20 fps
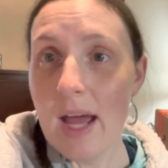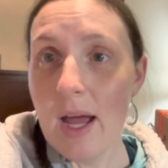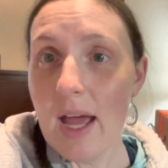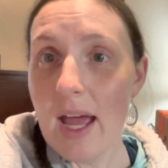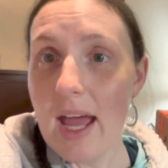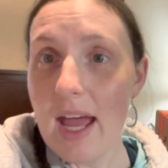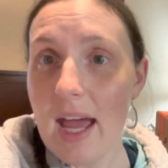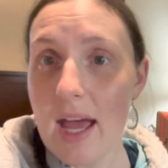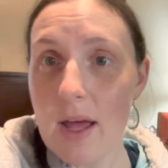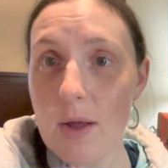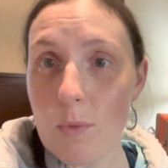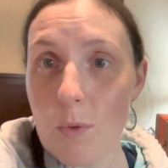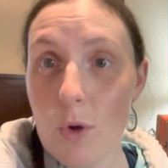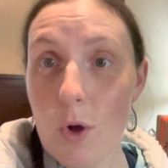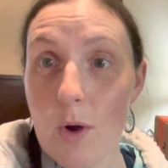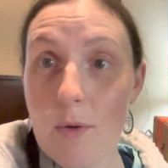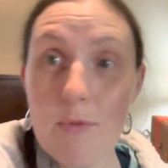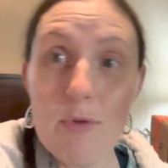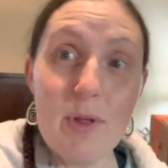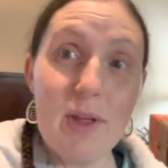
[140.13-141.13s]
And we'll
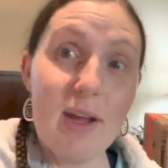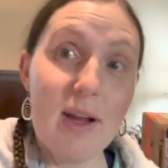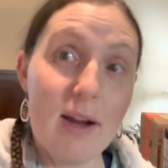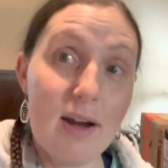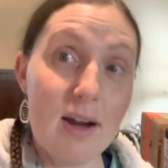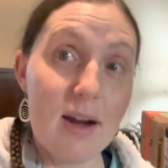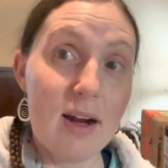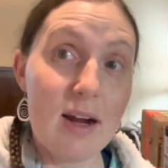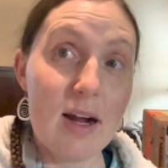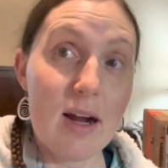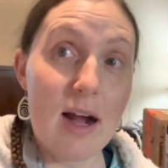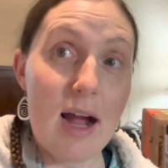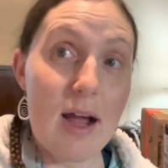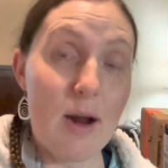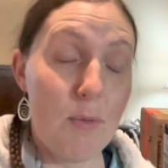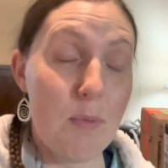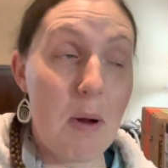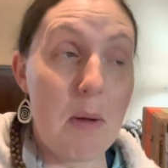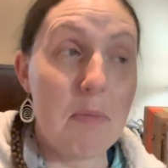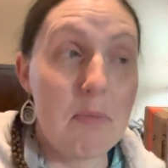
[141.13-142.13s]
hopefully hear,
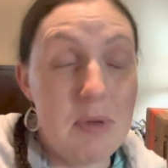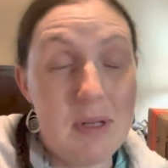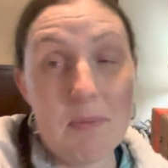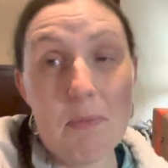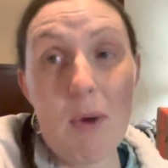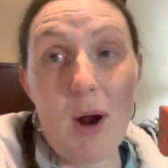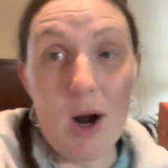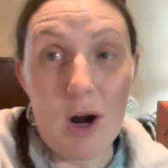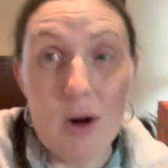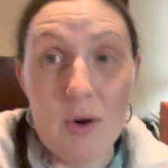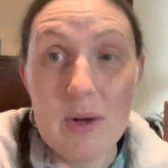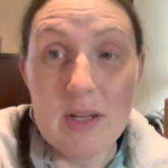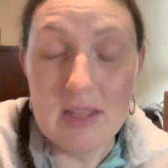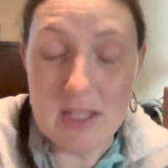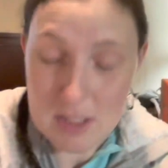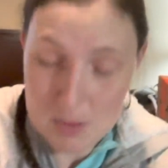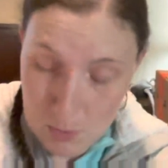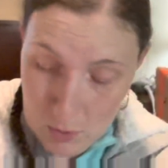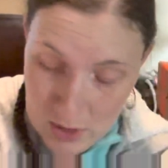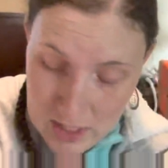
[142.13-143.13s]
it'll probably be tomorrow at
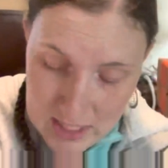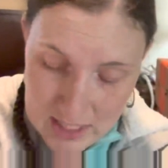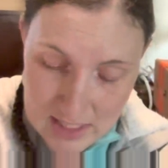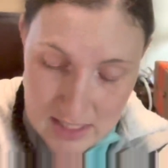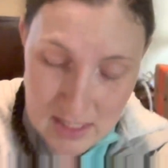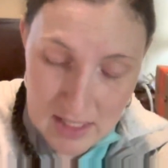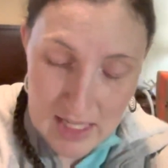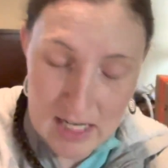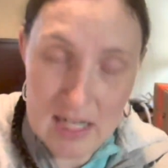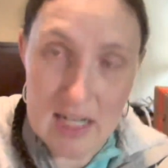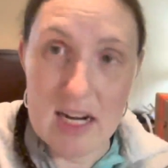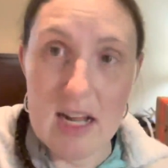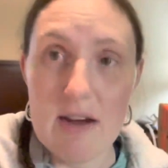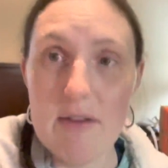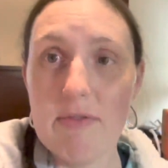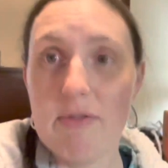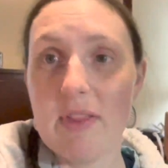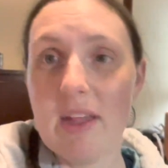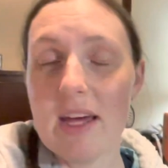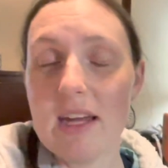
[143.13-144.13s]
this point. It's late
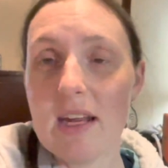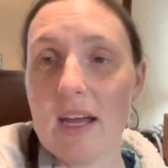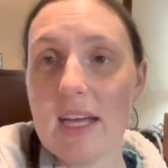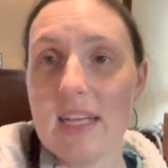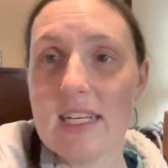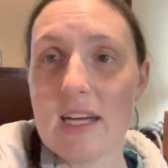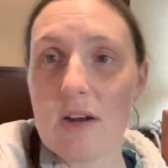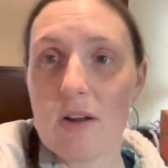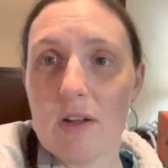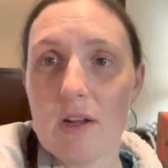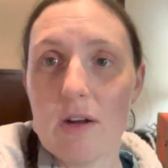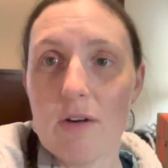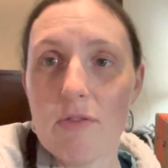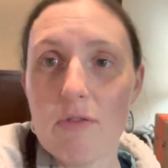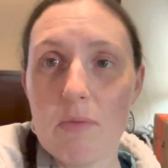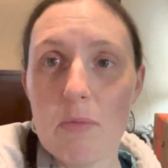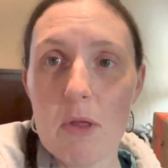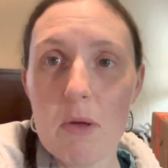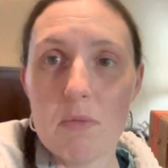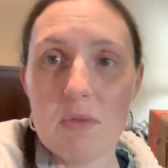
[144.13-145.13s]
enough that I doubt I'll hear
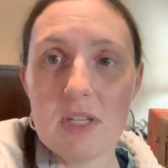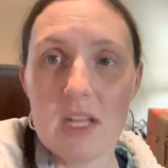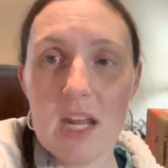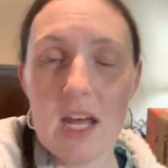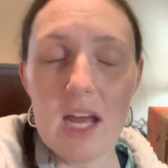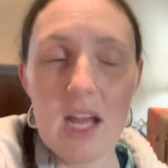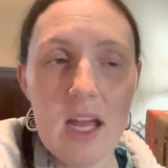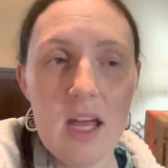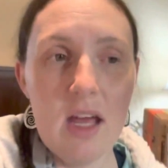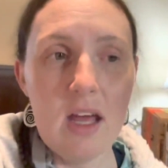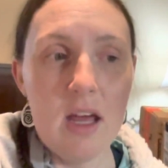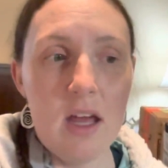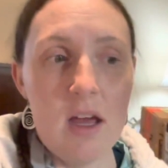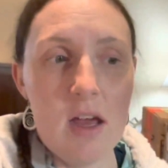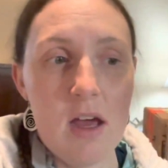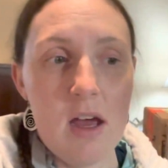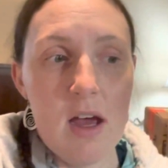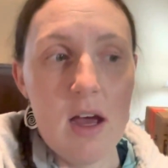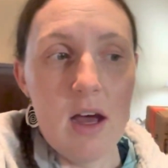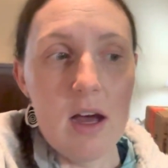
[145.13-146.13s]
from them today.
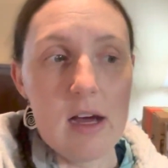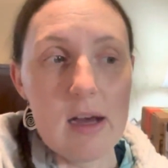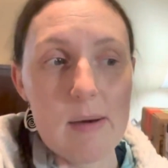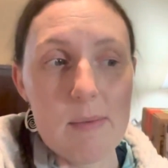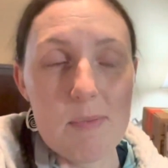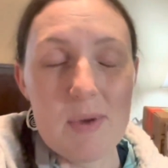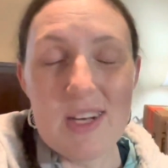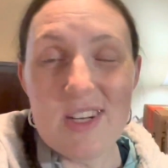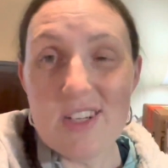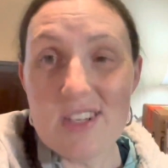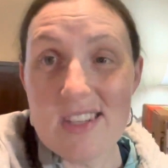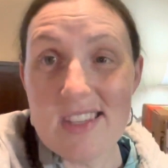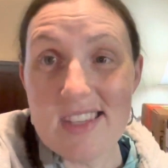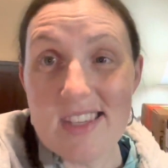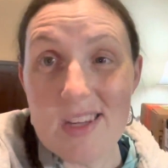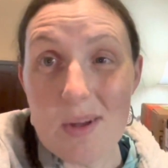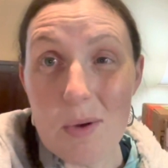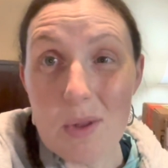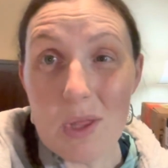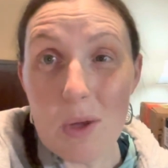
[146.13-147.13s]
And just
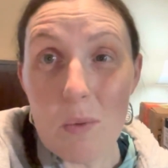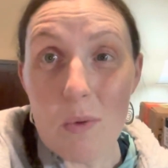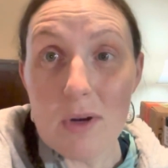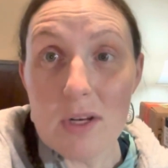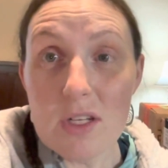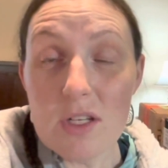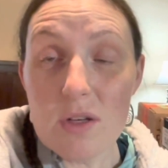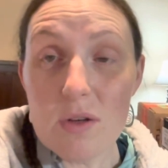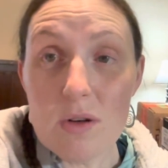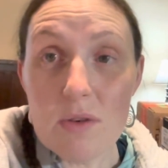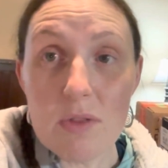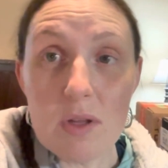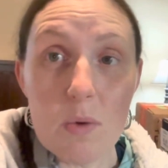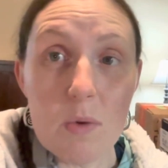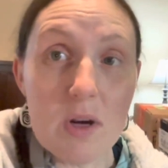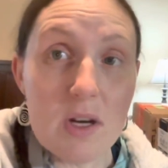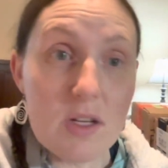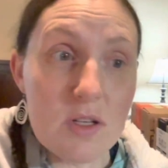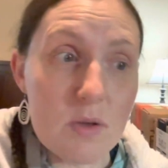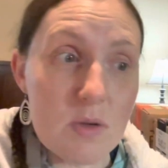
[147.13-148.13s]
see what they want to do, if they
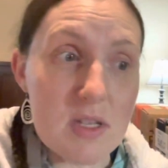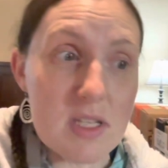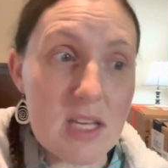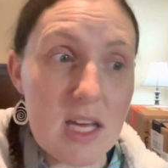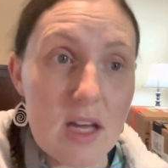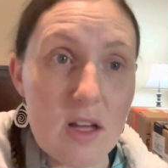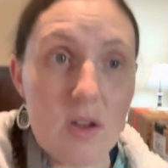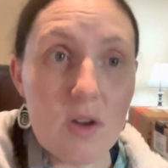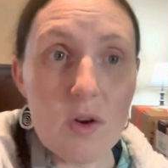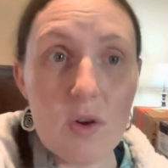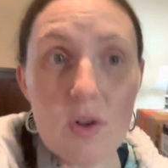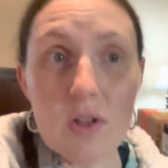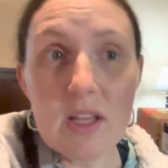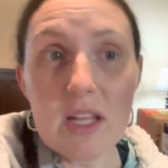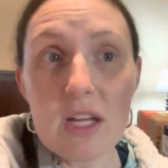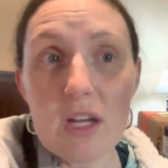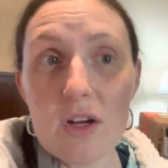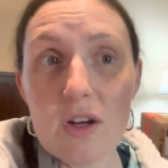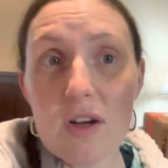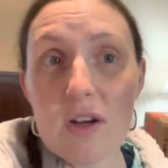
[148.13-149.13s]
want to do a scan
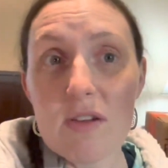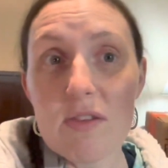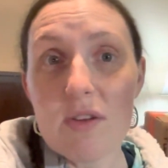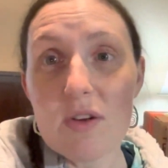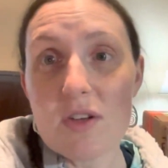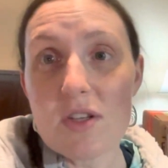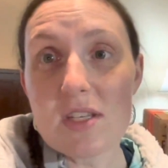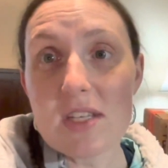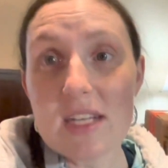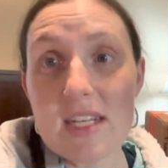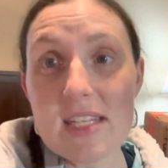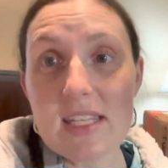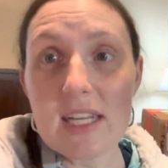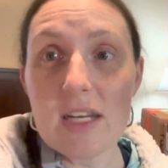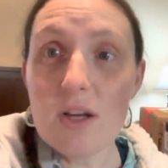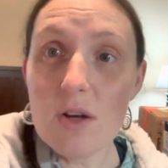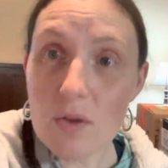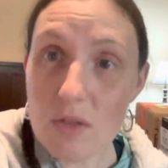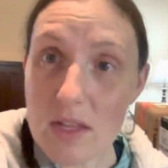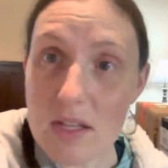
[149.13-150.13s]
early, or if they're just going to say,
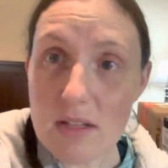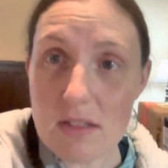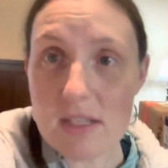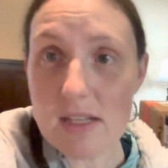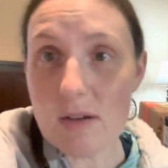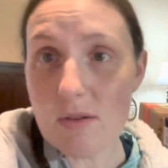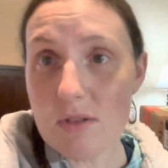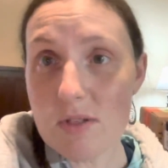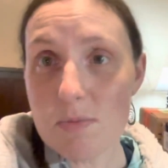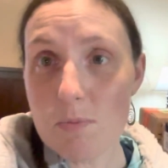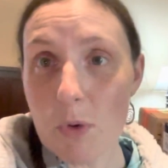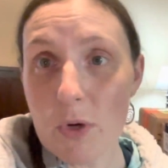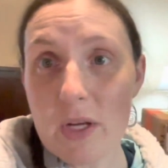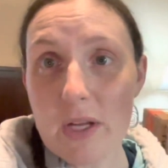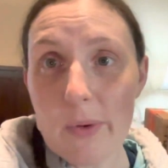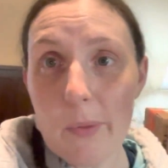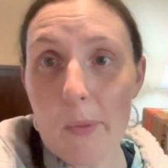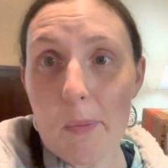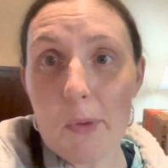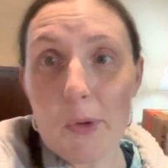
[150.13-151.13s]
no, that sounds pretty
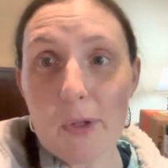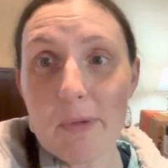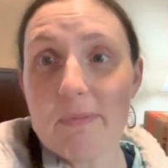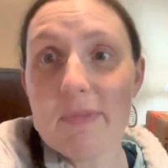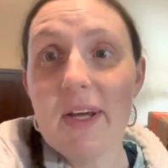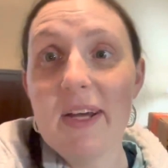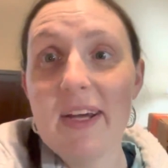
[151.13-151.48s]
normal.